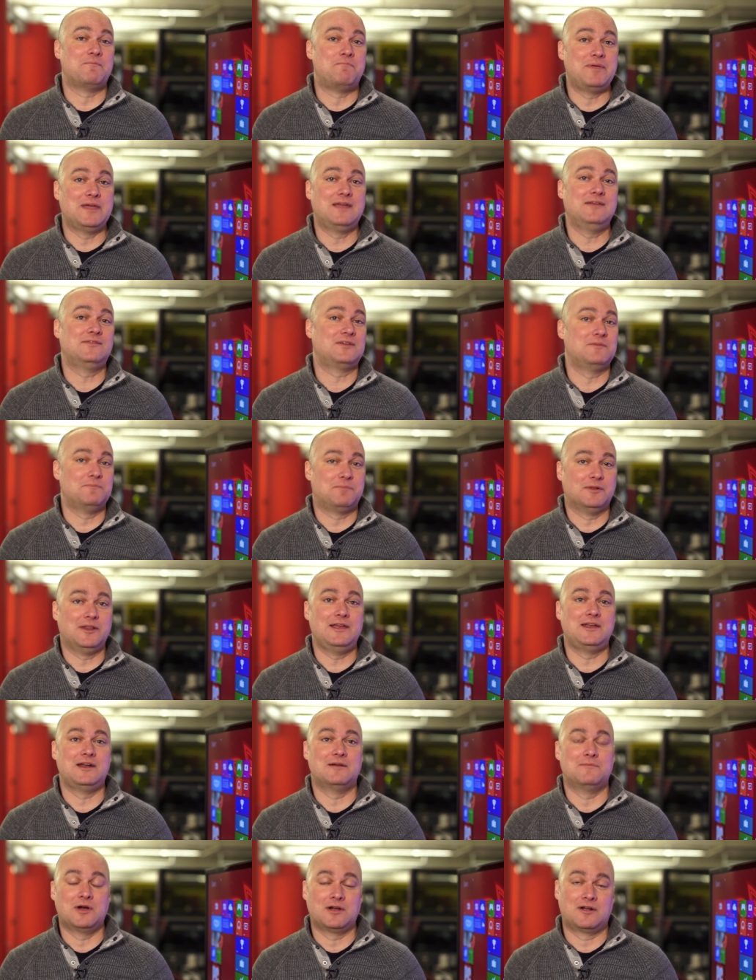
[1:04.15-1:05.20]
biggest
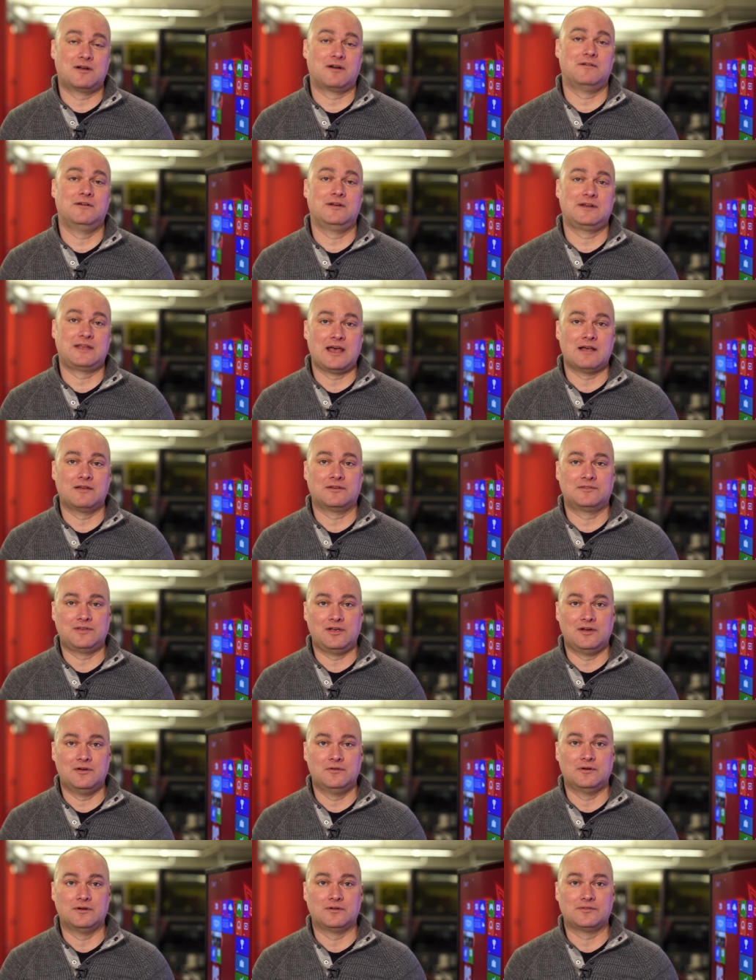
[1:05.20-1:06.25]
complaint among current Galaxy
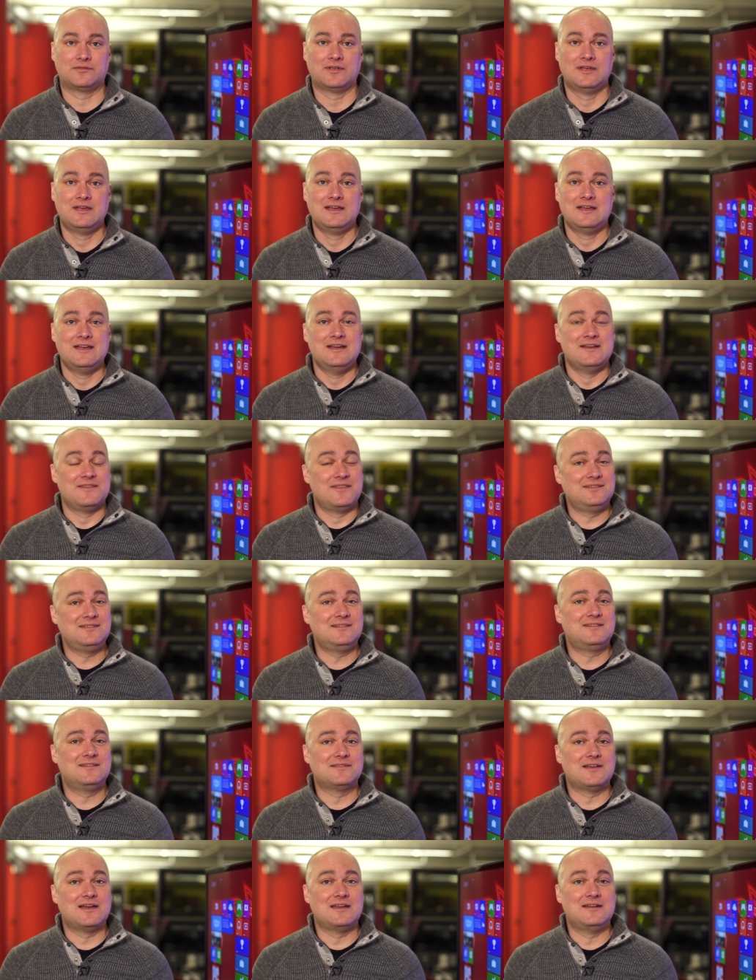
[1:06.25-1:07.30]
owners. This is
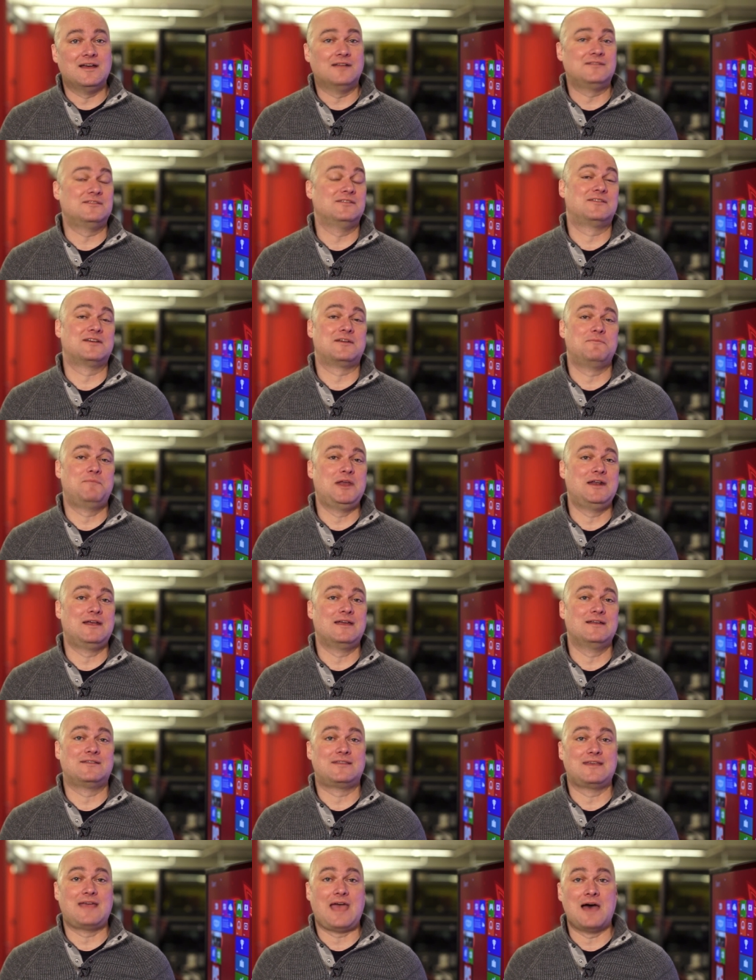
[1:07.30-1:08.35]
designed not just to compete
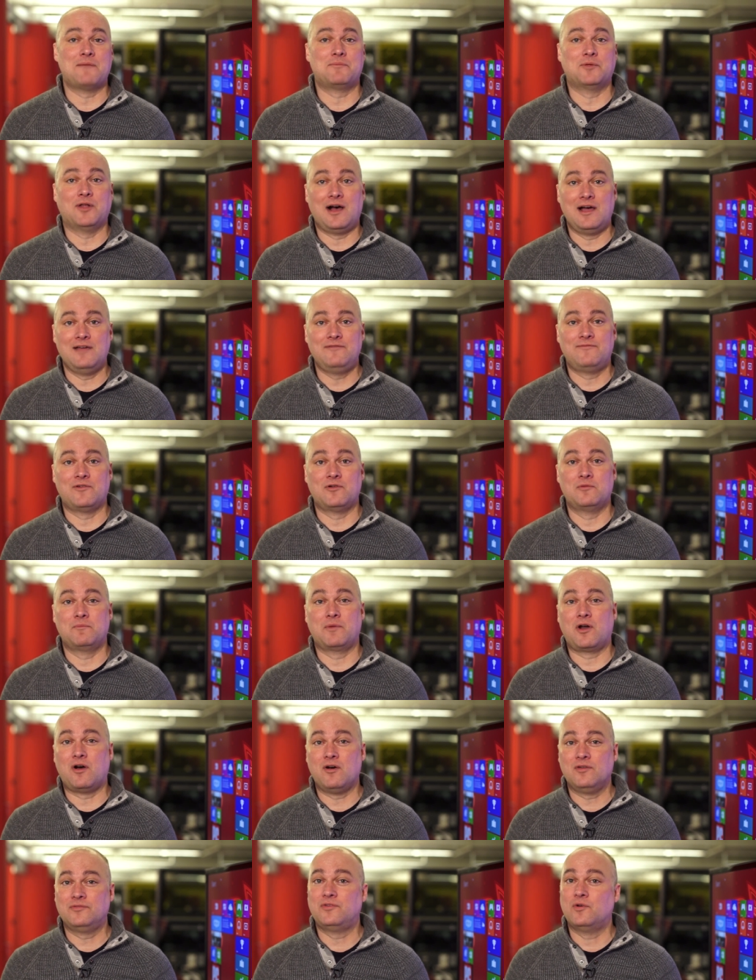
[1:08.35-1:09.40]
against the Apple iPhone, but
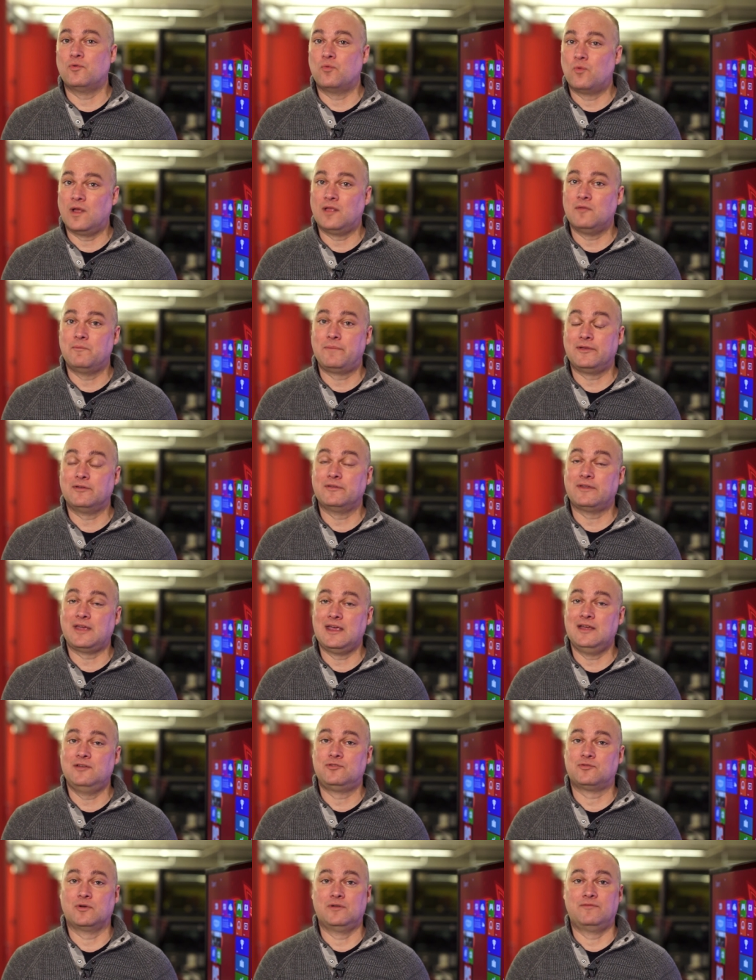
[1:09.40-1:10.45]
also well-built
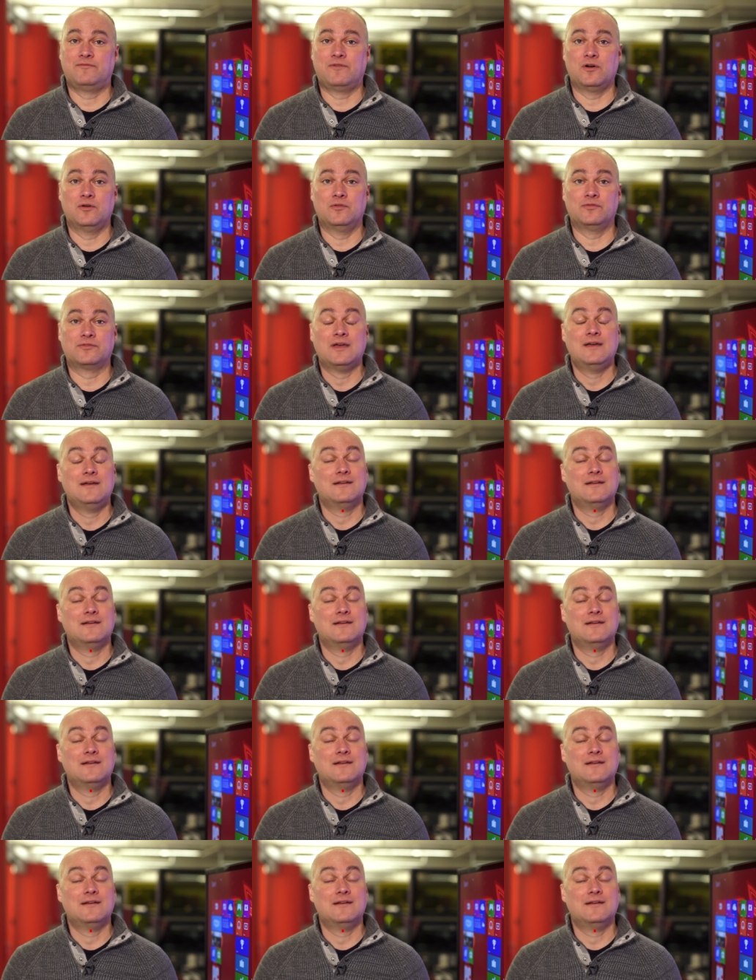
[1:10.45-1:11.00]
Android phones